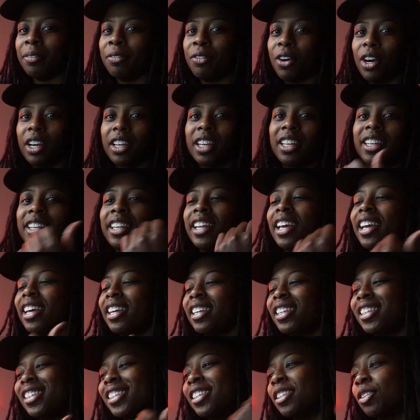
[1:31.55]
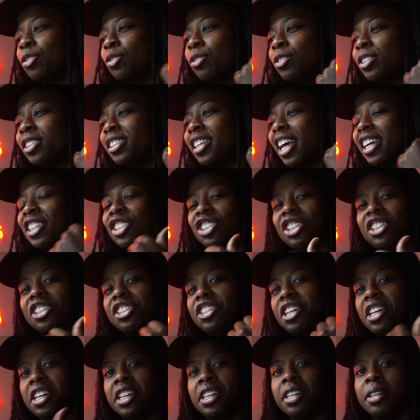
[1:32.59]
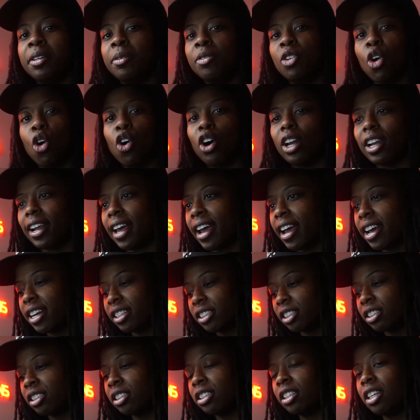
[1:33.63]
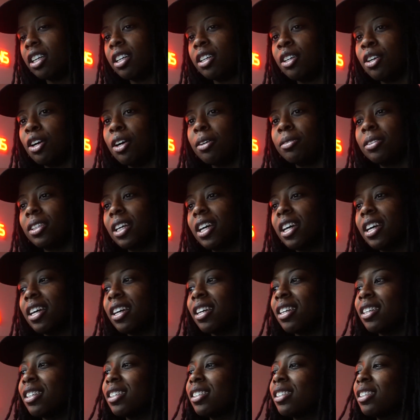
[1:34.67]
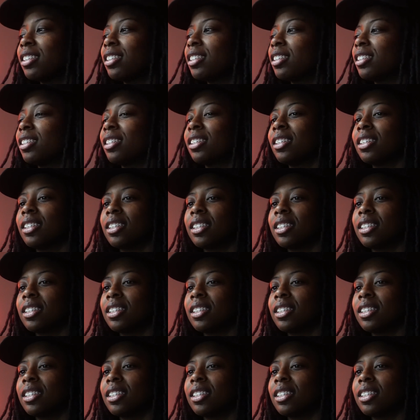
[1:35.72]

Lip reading: fucking Section D going last and shit. You know what I'm saying?